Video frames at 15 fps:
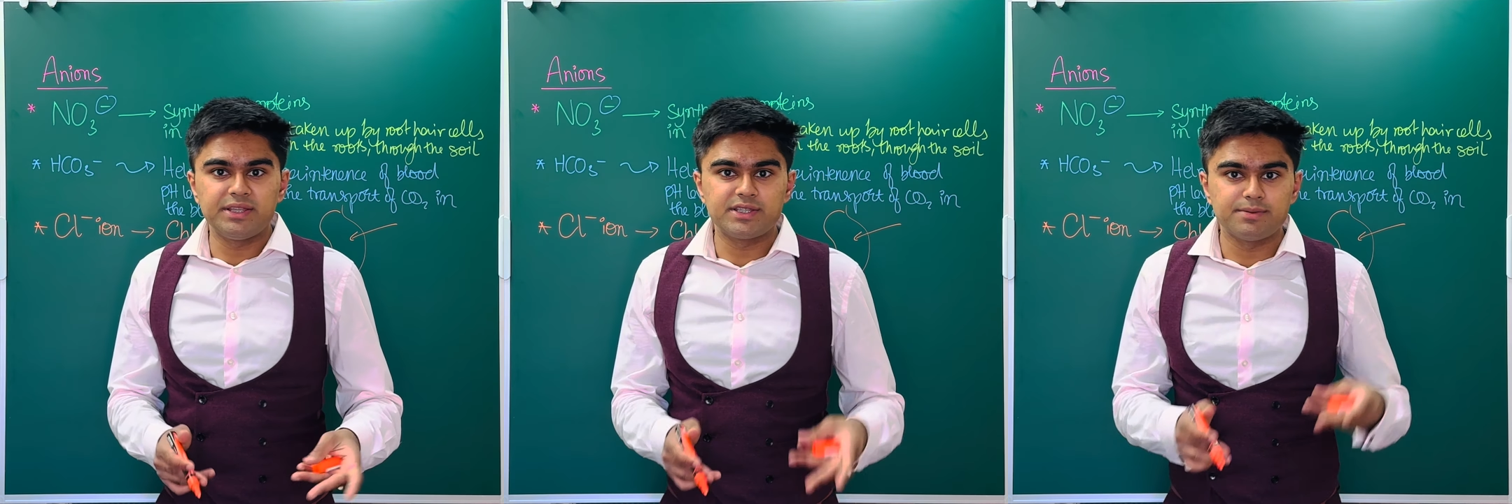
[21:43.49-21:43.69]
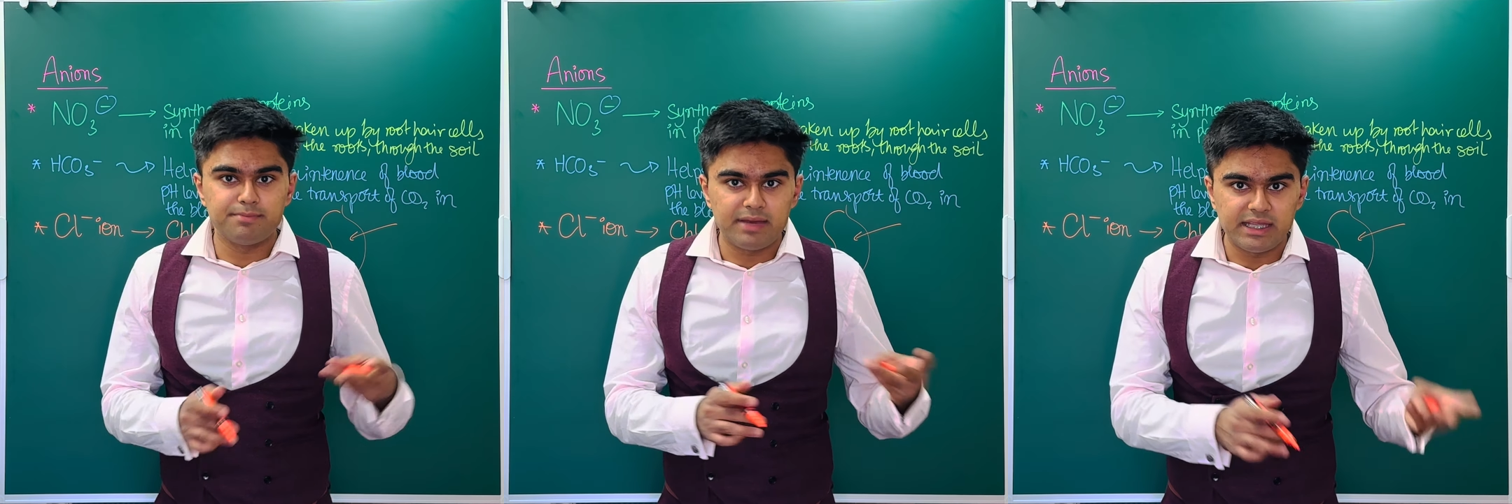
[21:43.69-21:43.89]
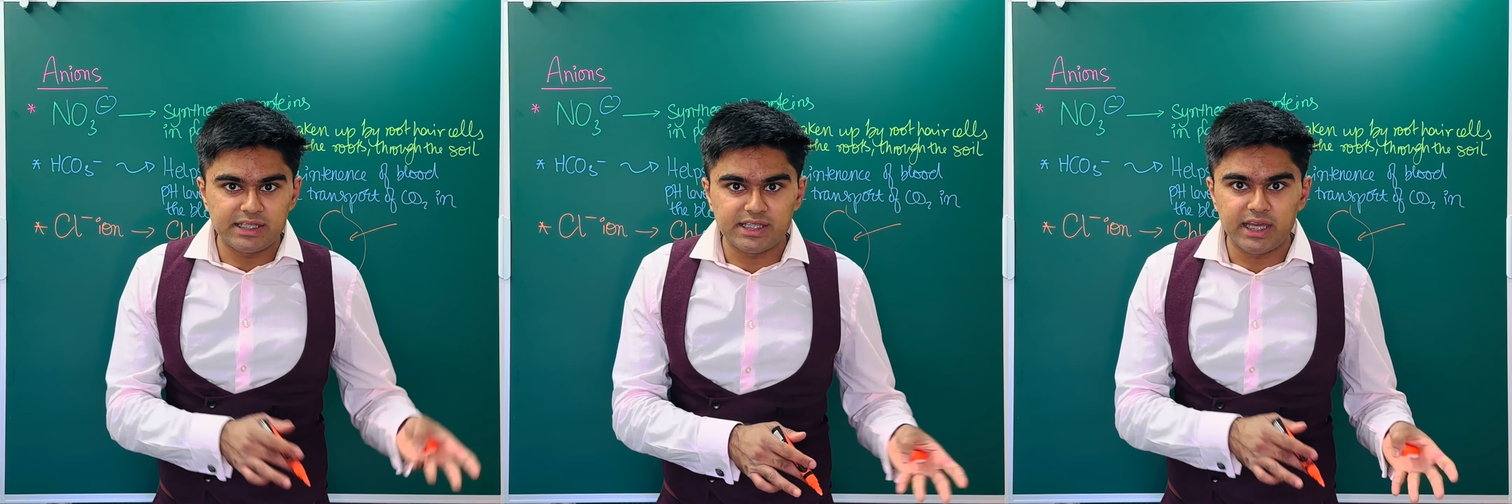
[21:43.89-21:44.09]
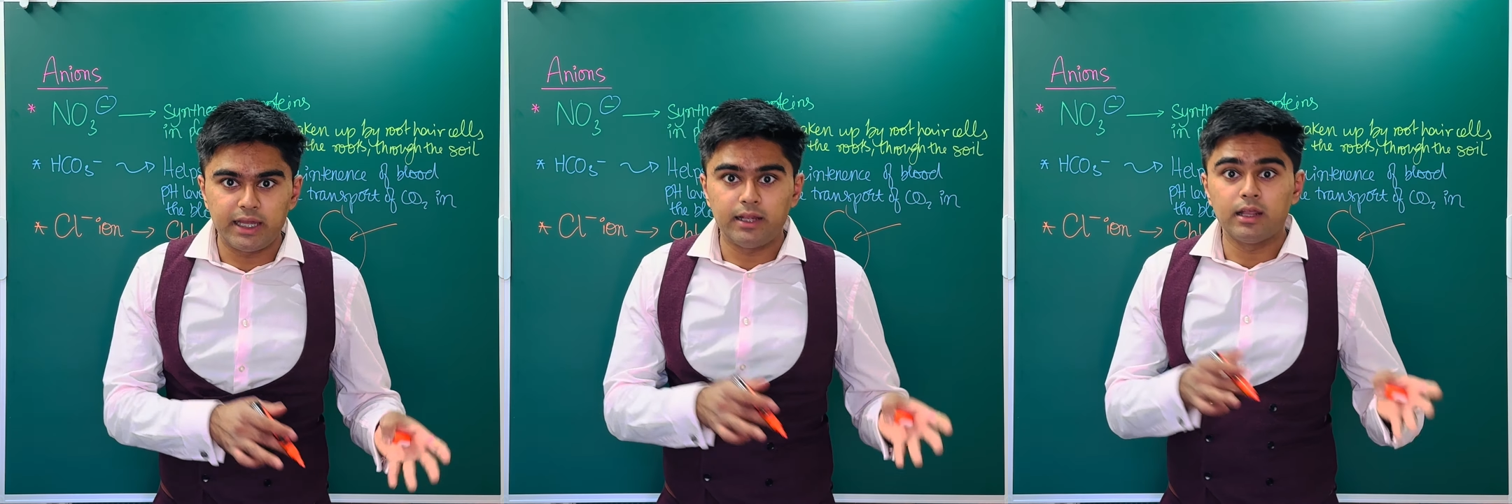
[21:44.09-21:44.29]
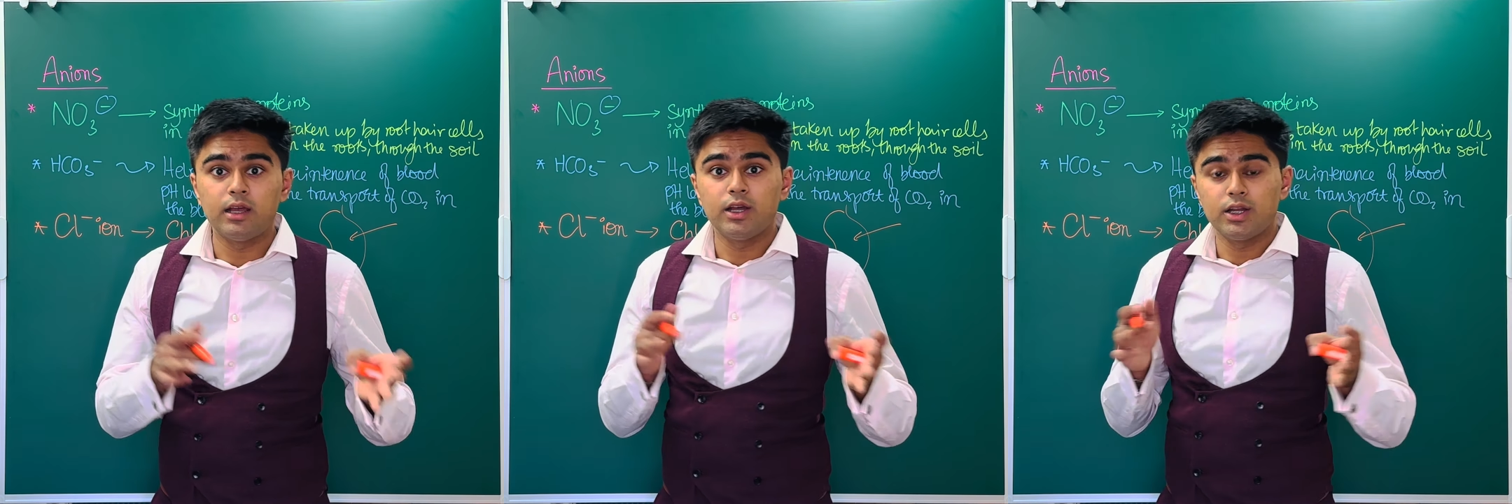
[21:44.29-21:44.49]
to
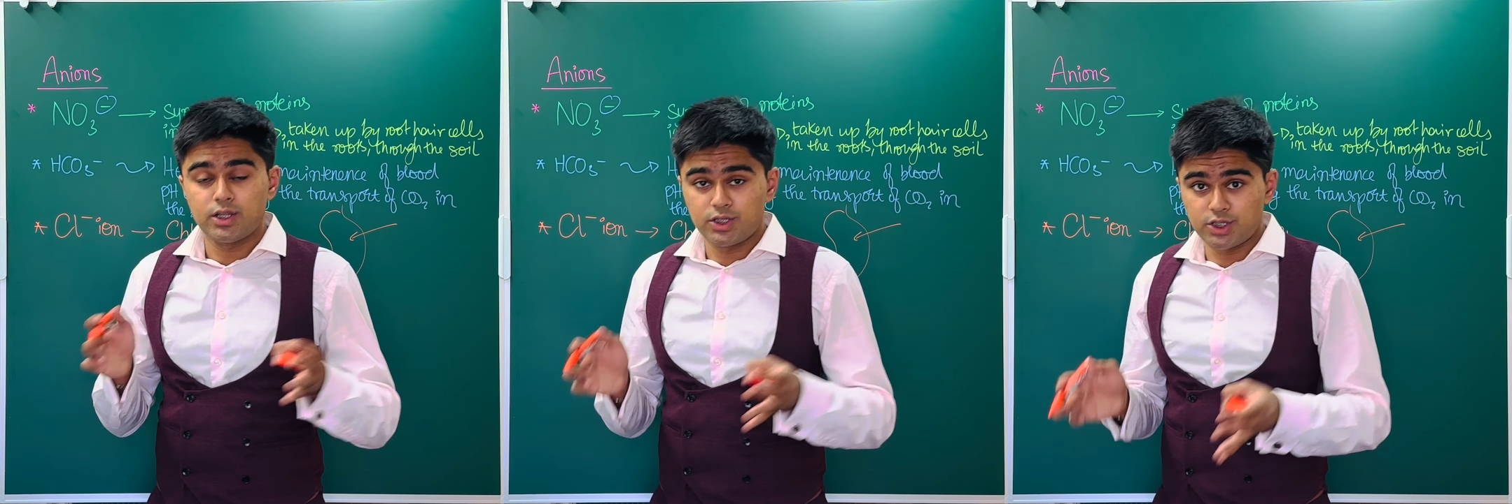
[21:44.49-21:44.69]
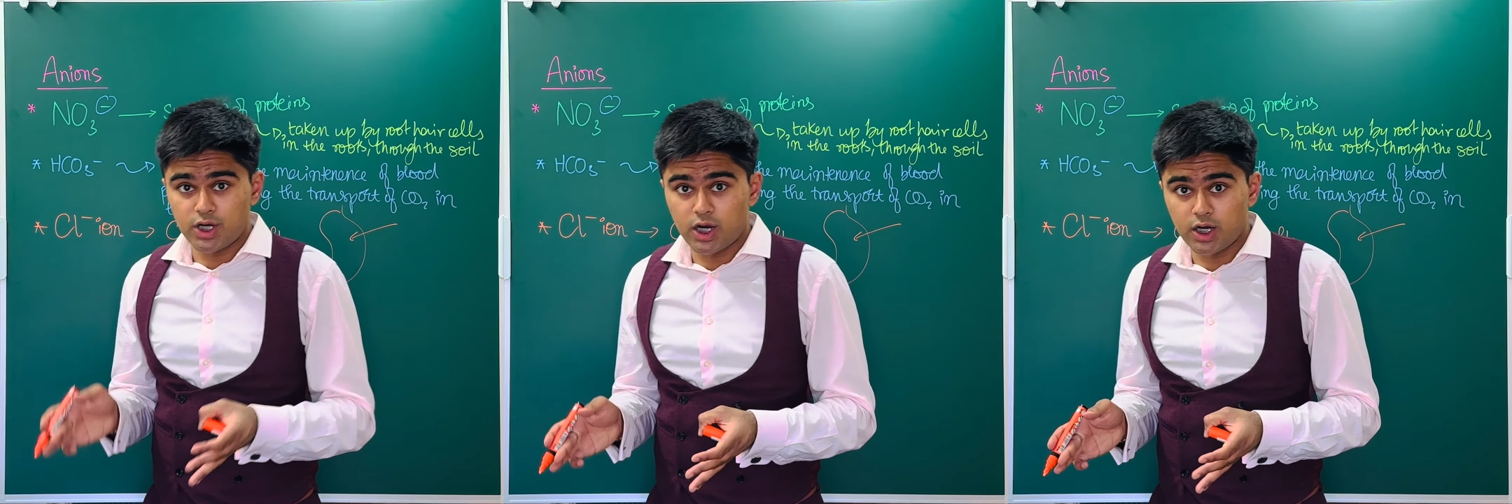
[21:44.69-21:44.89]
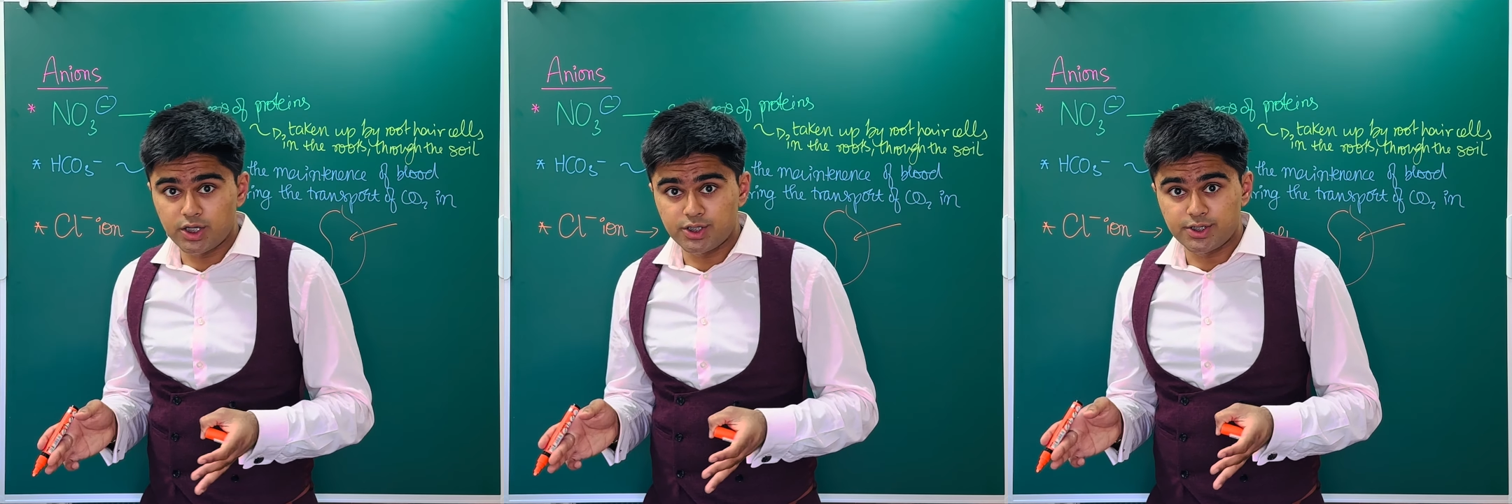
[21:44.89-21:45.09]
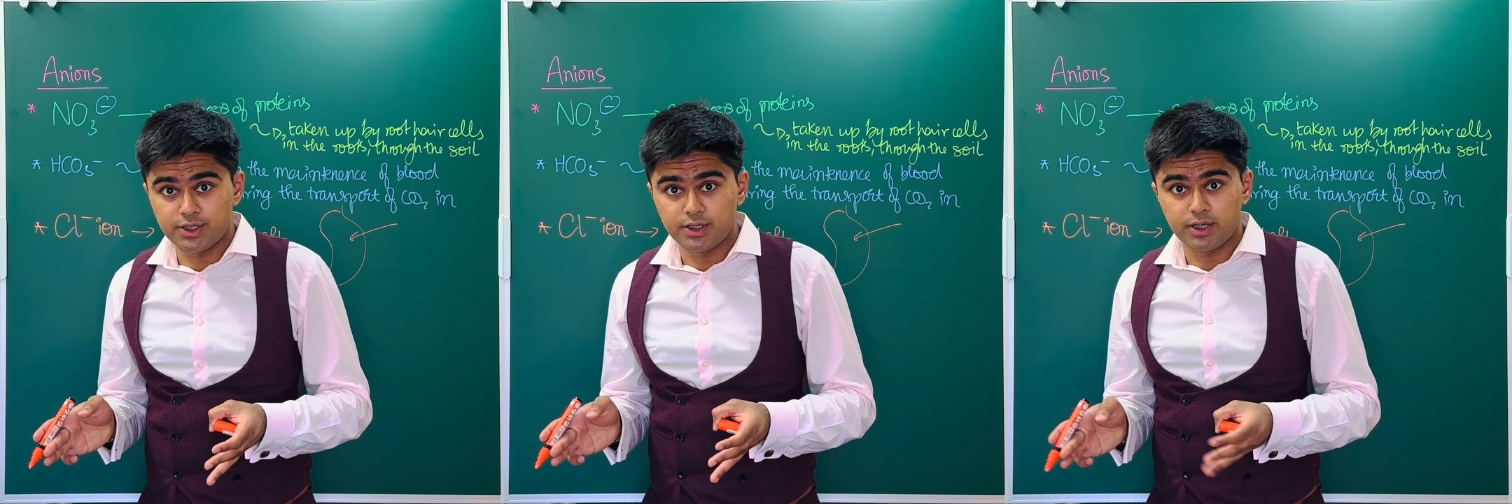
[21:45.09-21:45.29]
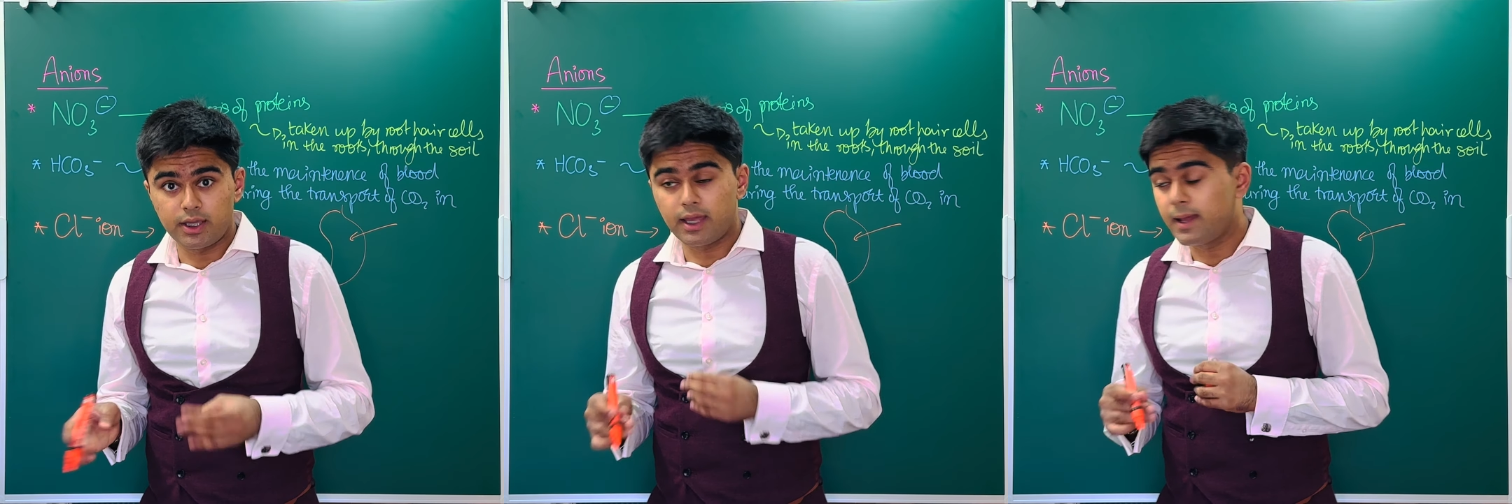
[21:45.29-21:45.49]
maintain charge.
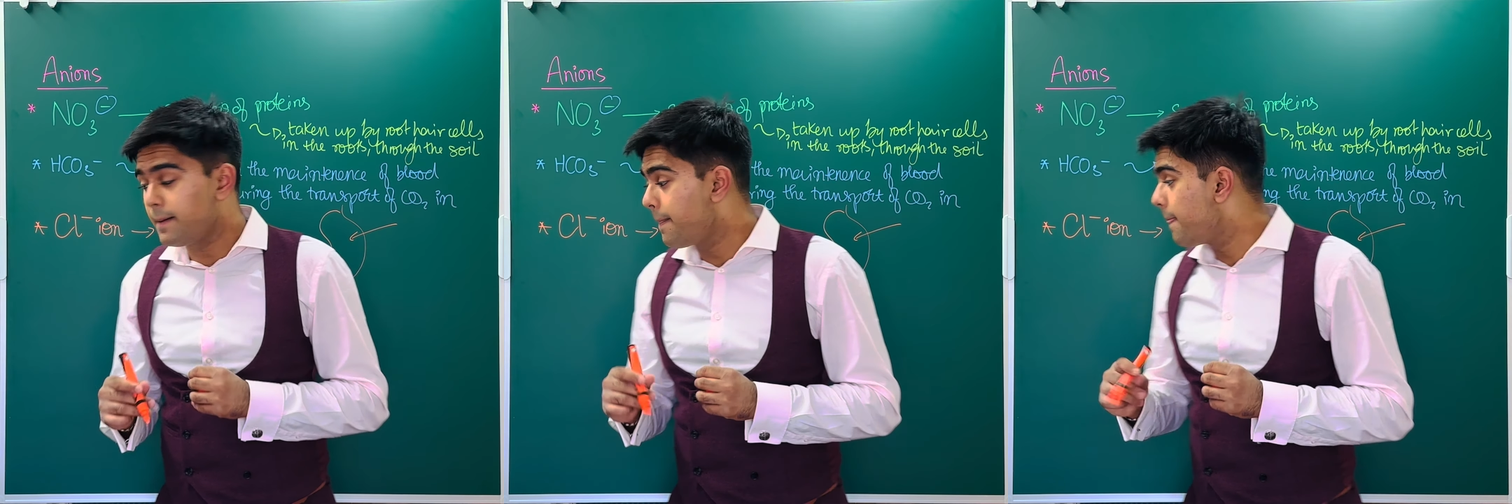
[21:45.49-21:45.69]
Okay,